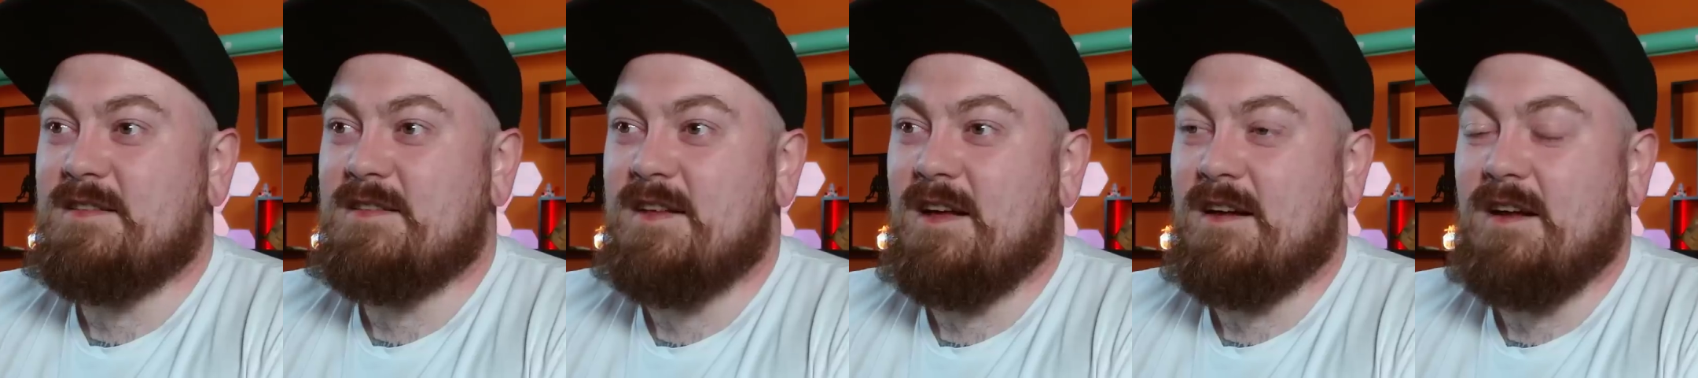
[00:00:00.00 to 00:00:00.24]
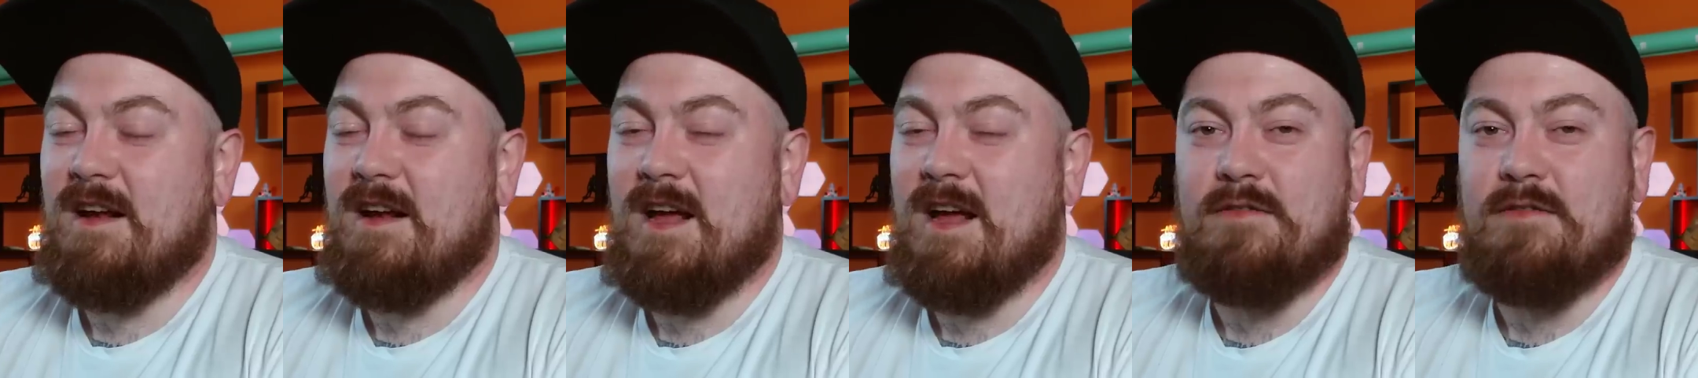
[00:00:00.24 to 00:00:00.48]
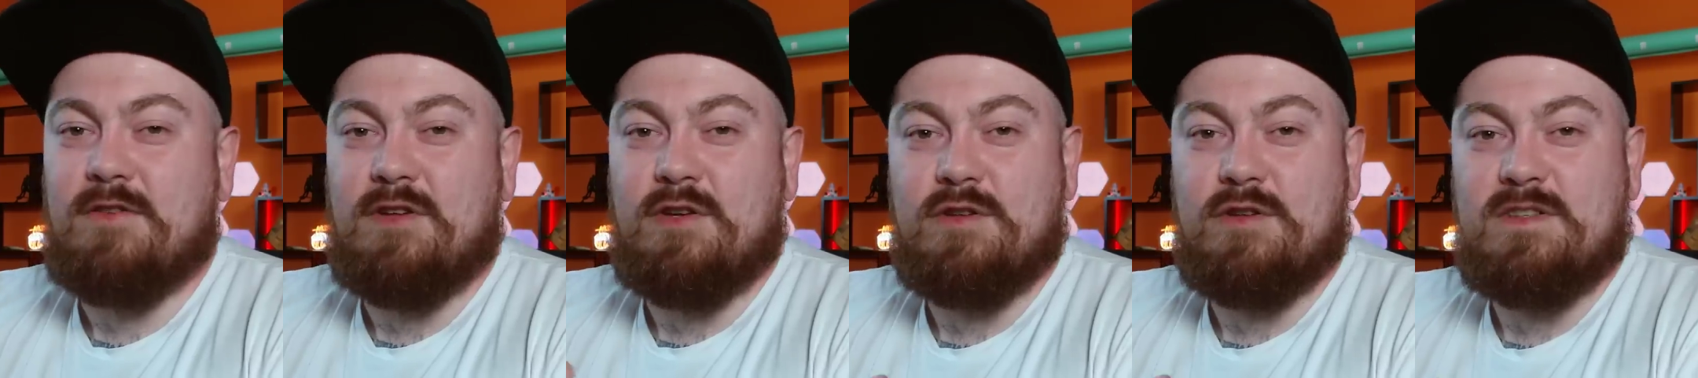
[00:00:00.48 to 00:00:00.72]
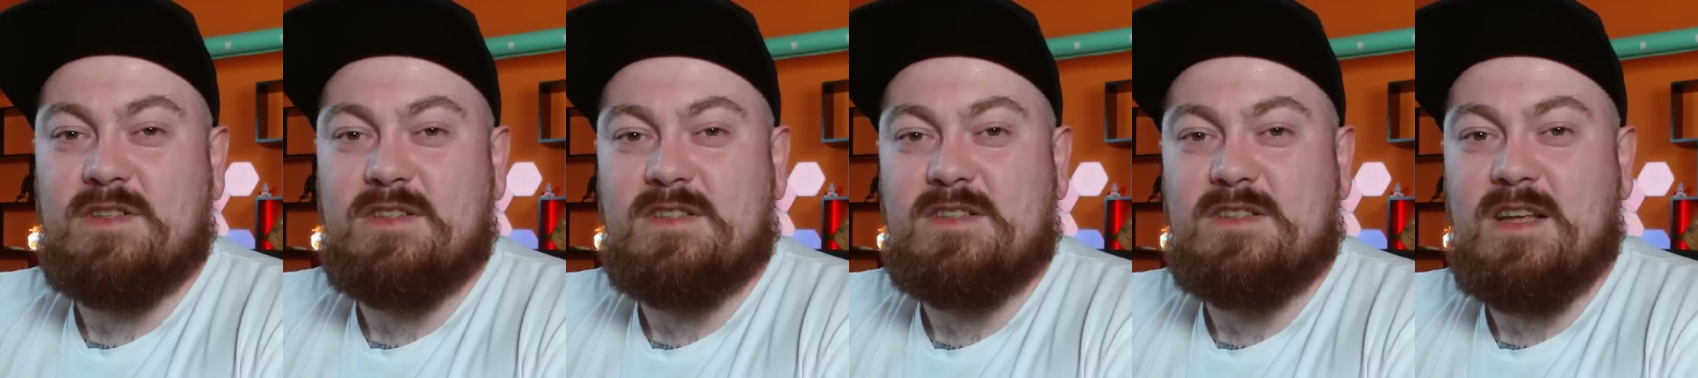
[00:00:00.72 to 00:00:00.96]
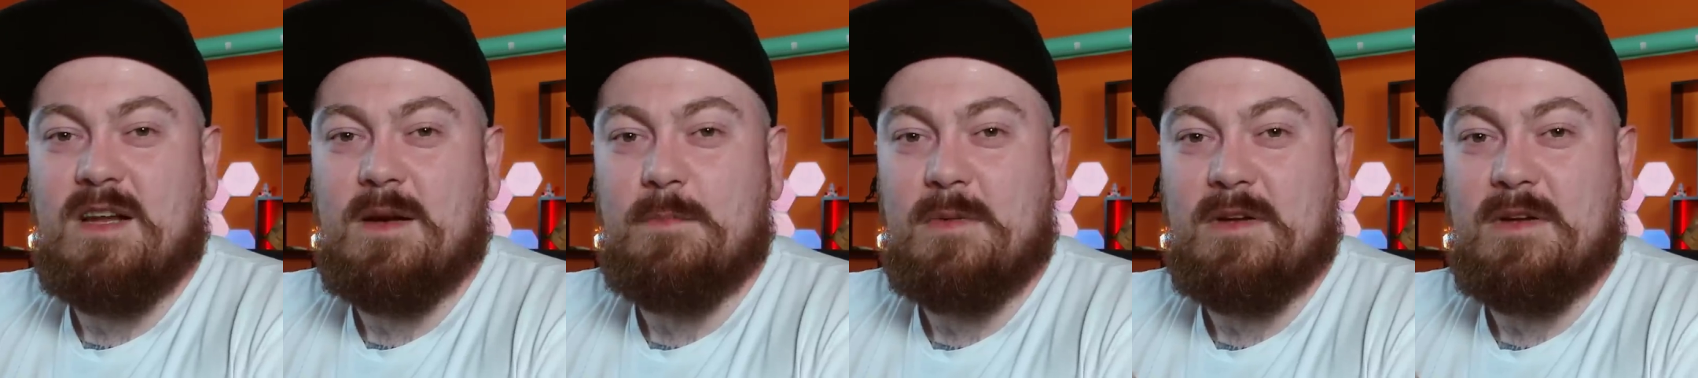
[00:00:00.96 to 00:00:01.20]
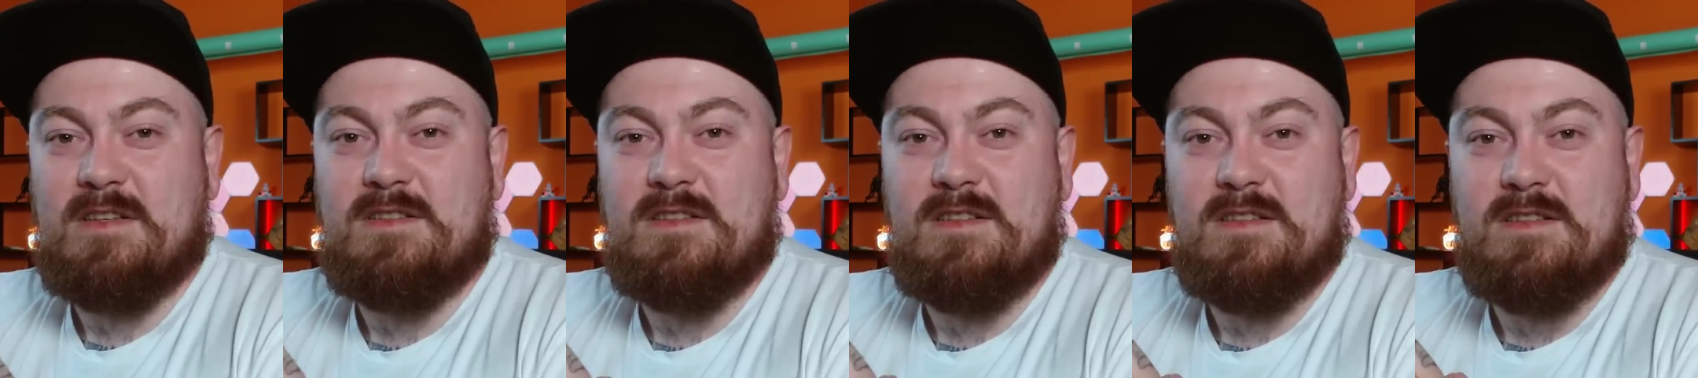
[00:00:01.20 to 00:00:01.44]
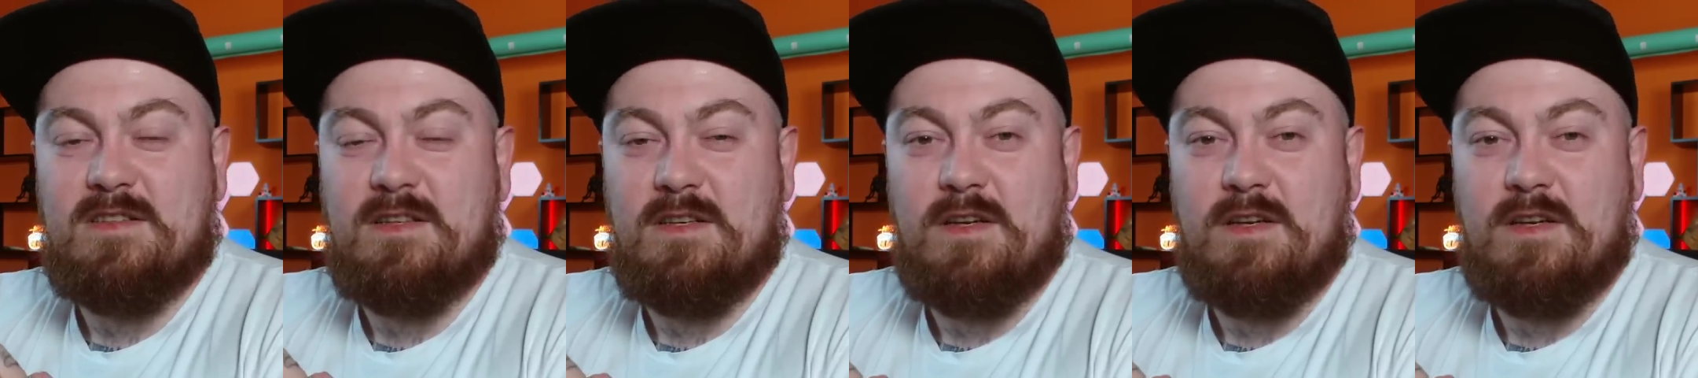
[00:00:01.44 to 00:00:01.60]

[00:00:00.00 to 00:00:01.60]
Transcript: their livelihood, it's their business.